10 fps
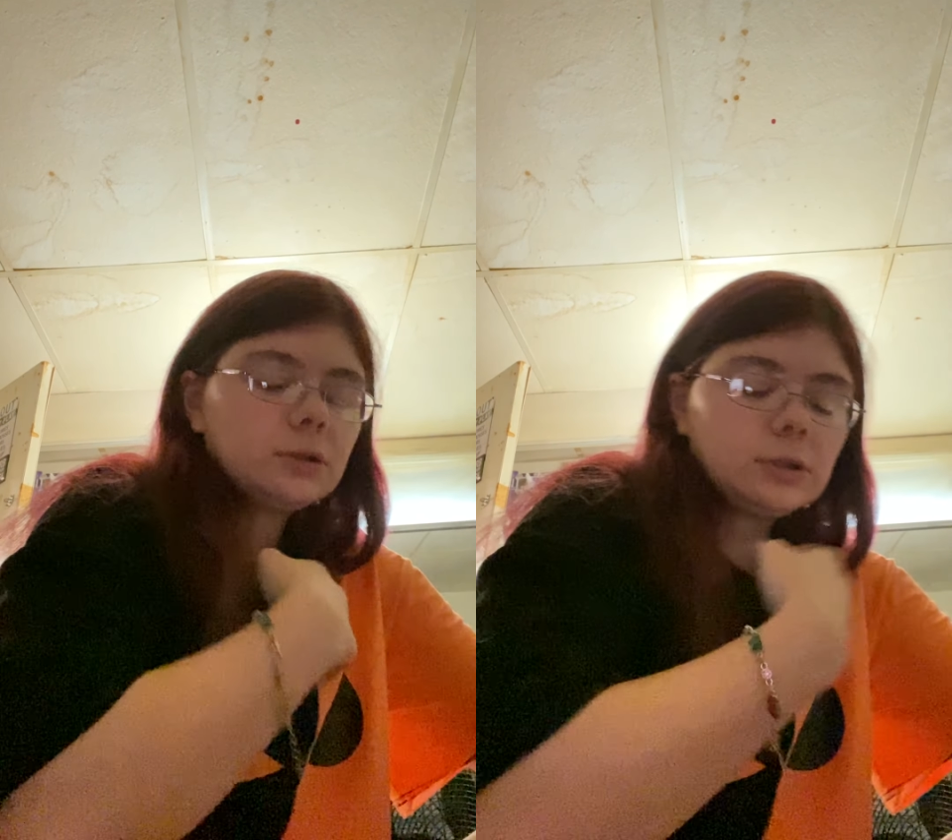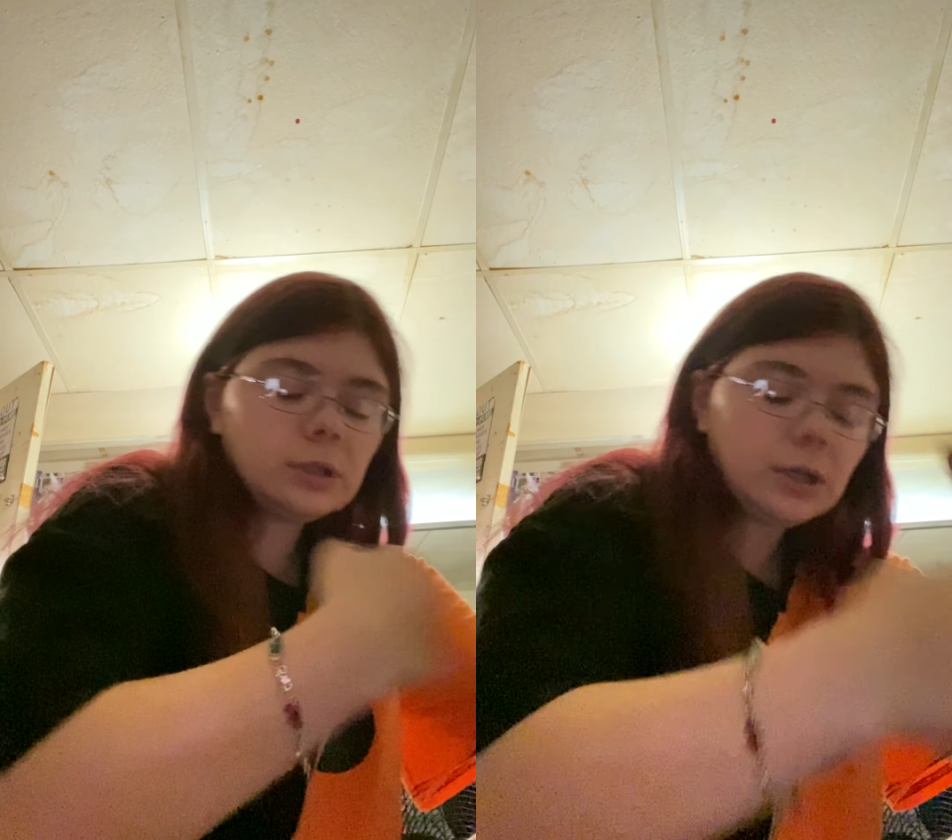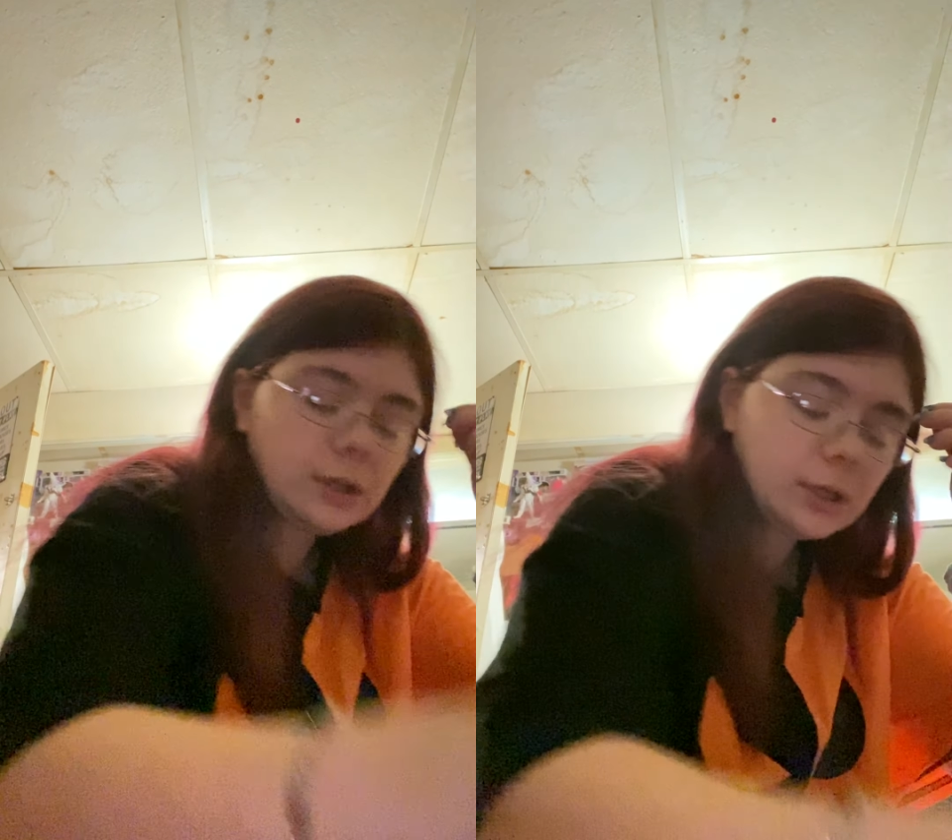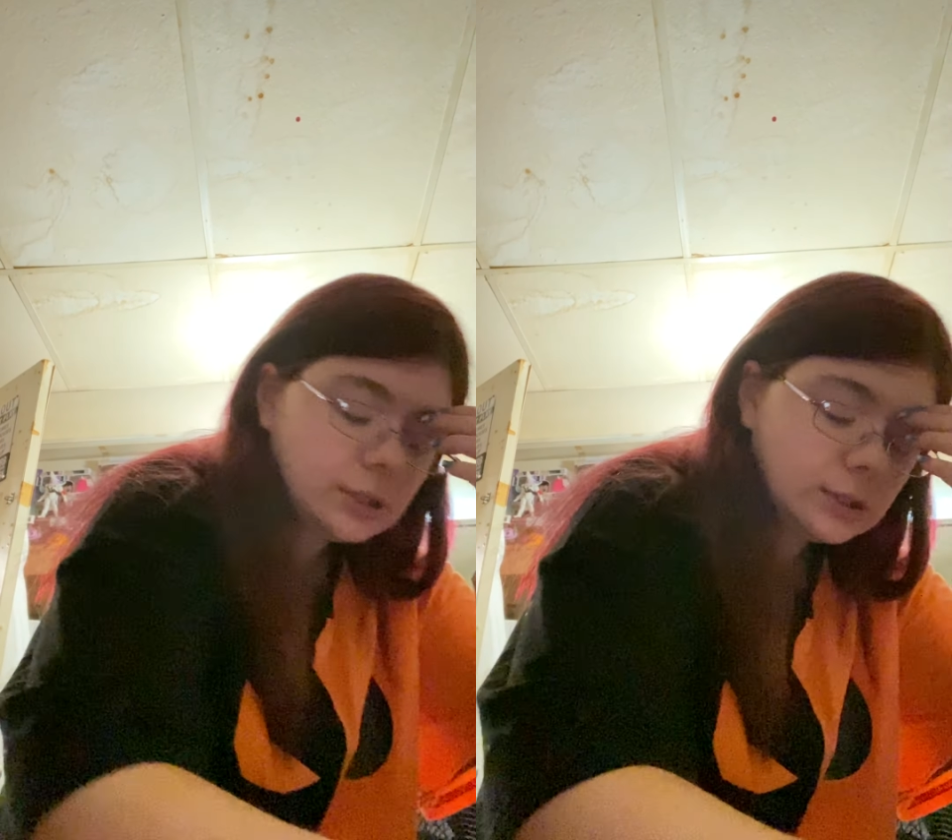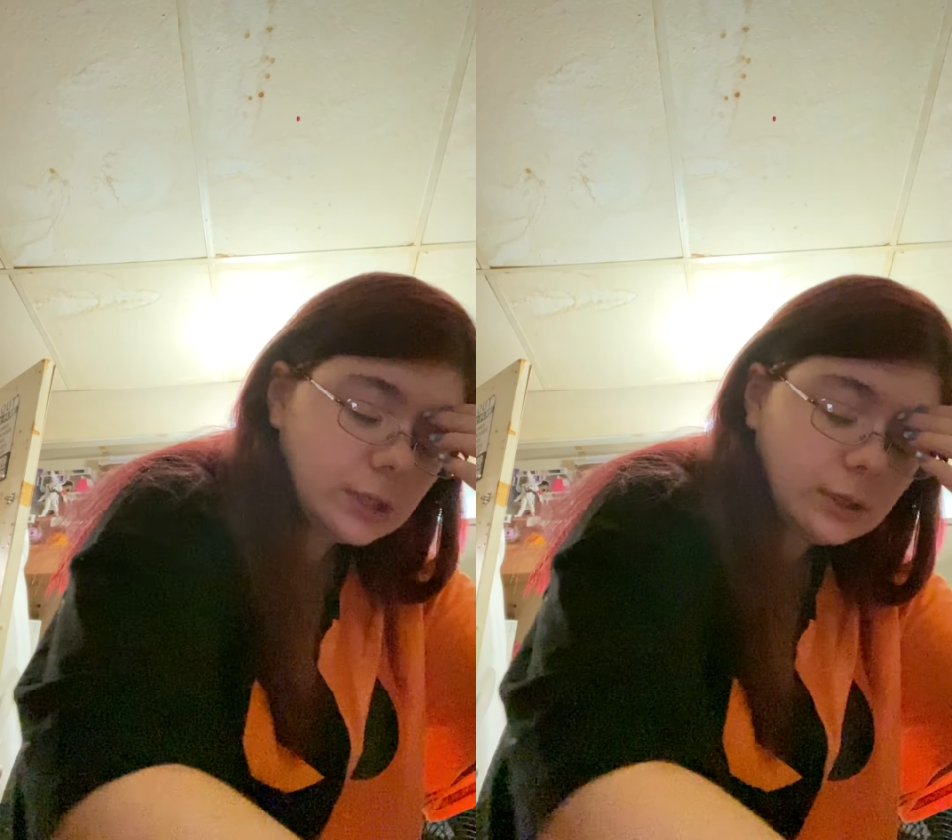see
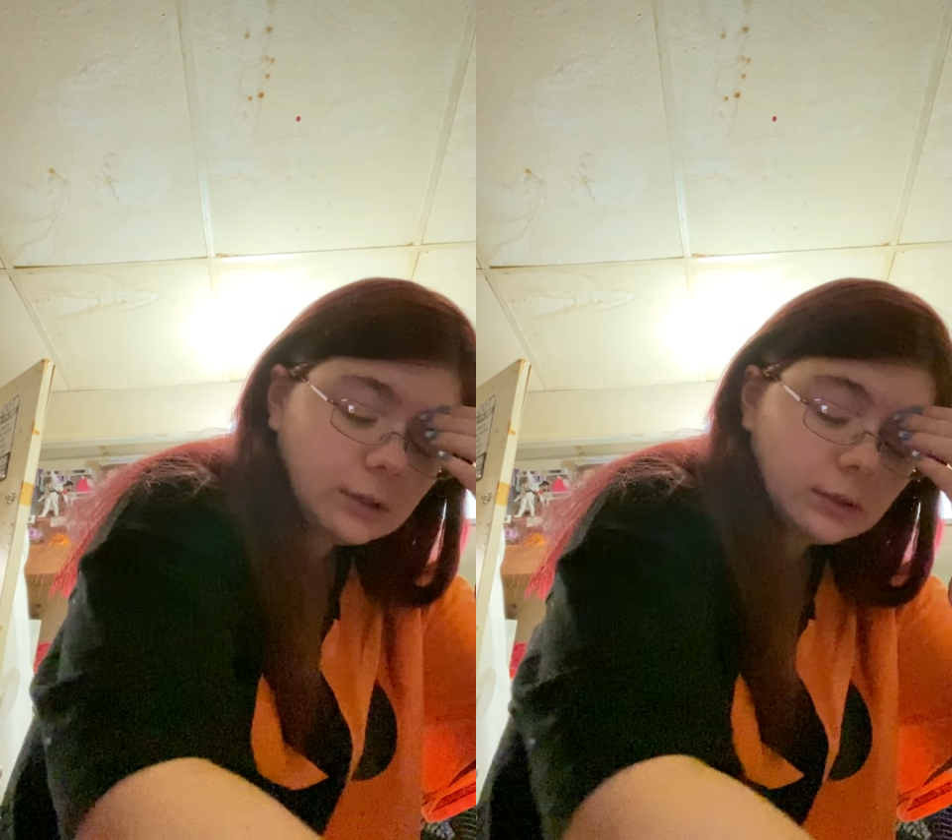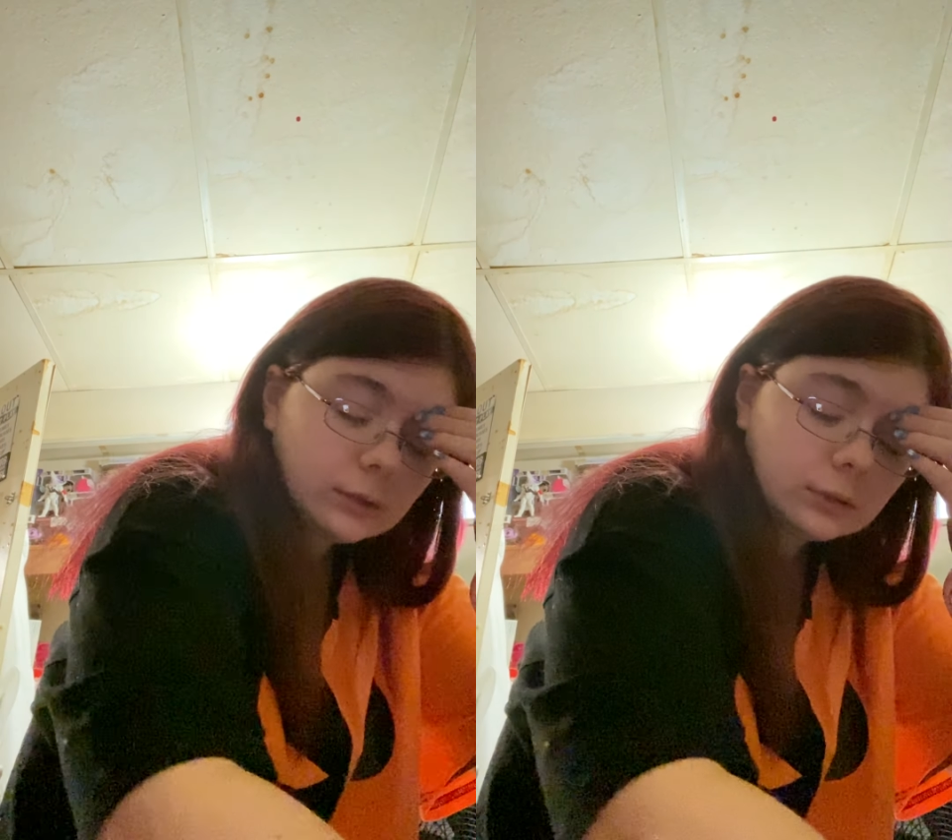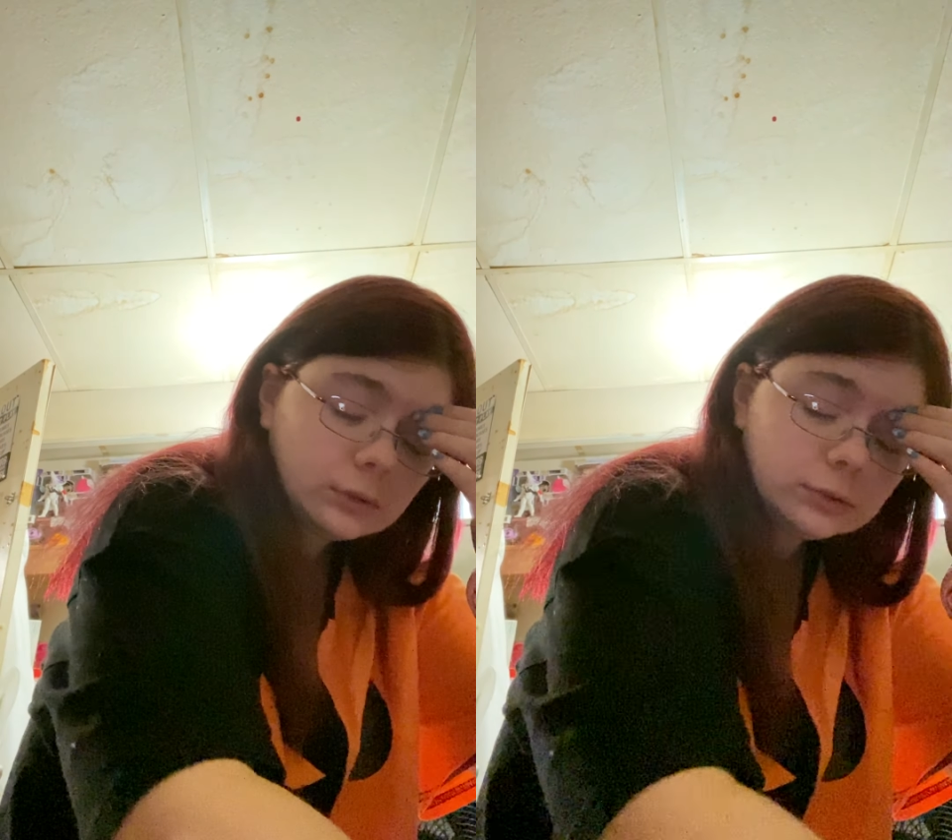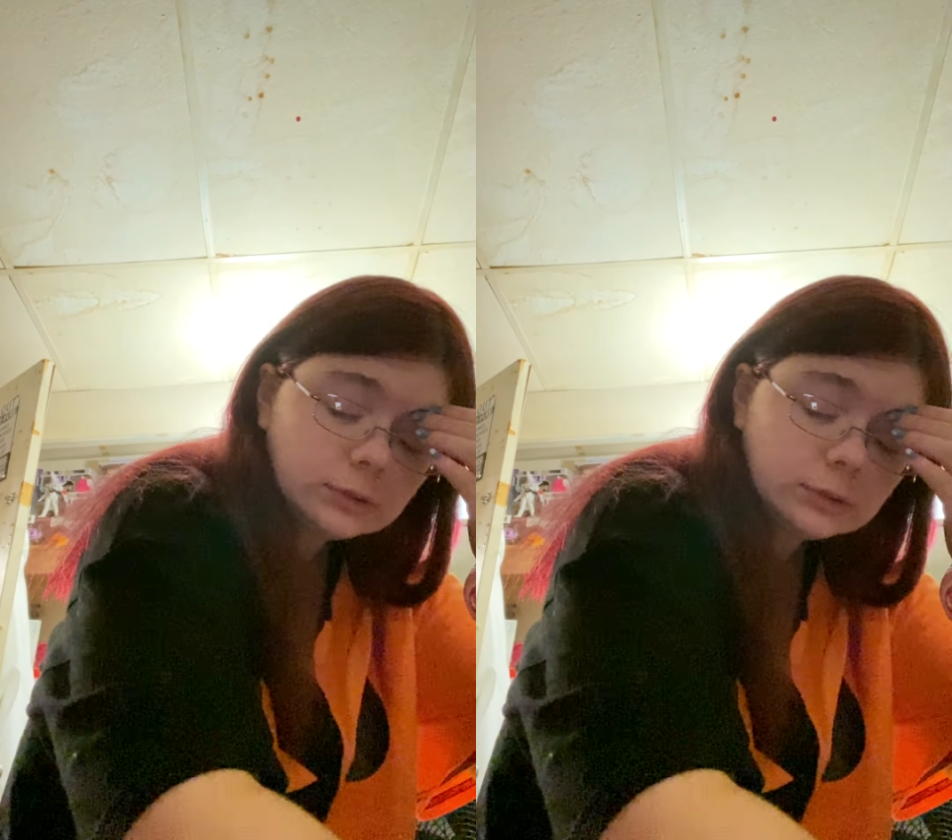this till